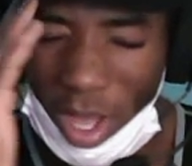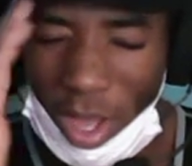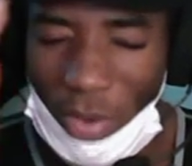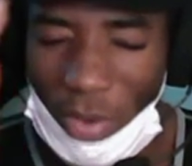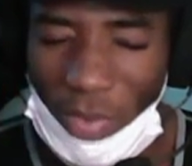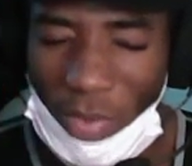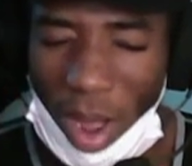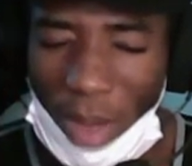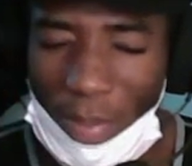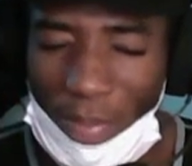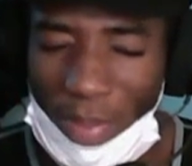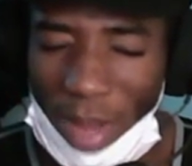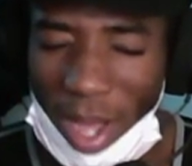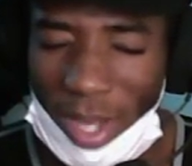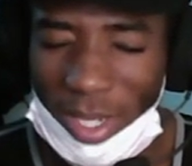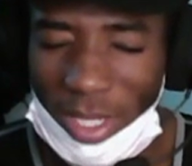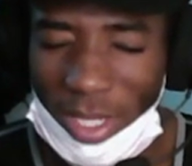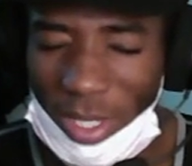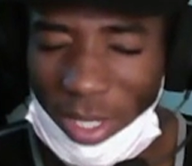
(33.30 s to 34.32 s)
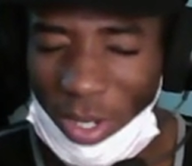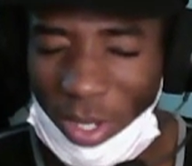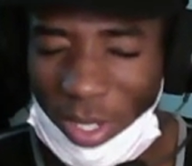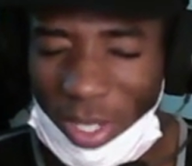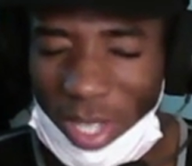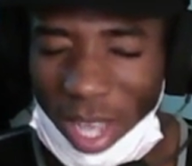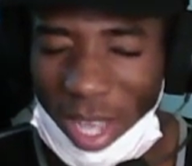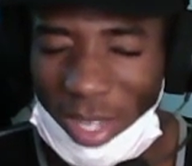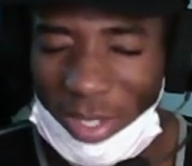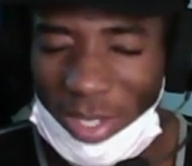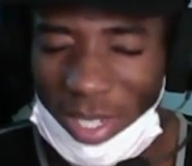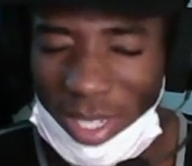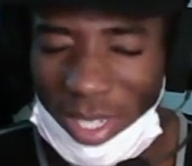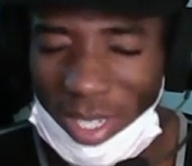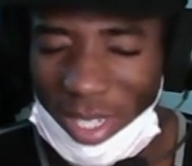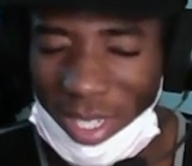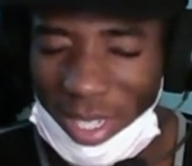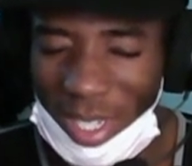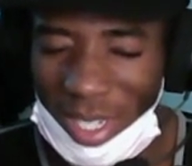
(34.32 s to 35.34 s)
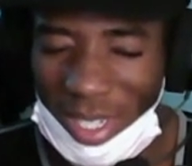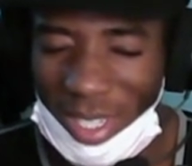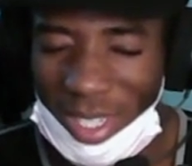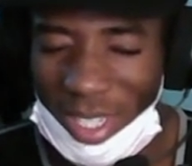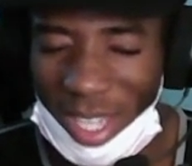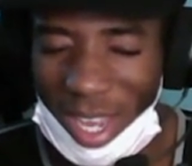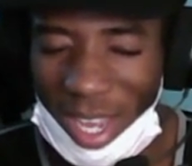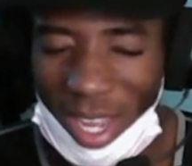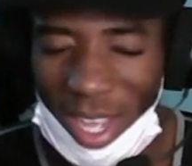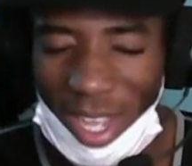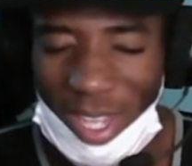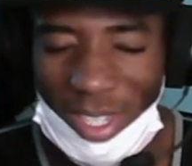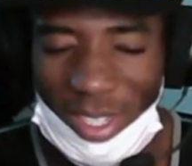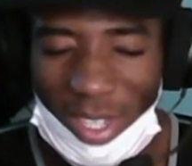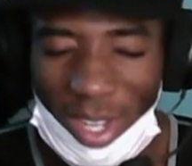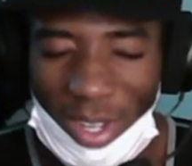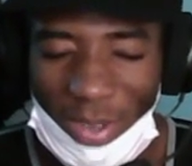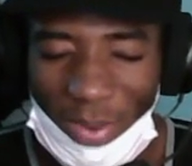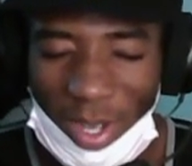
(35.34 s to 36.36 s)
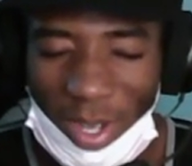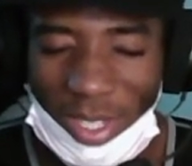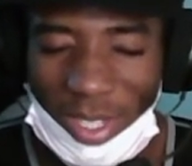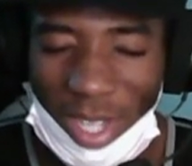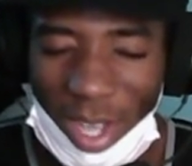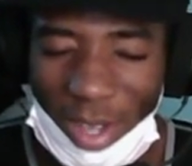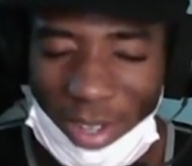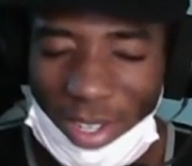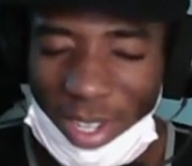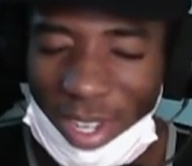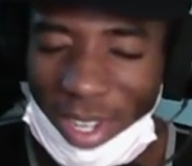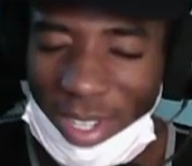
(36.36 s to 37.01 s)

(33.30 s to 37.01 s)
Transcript: Right back to the seat and tell your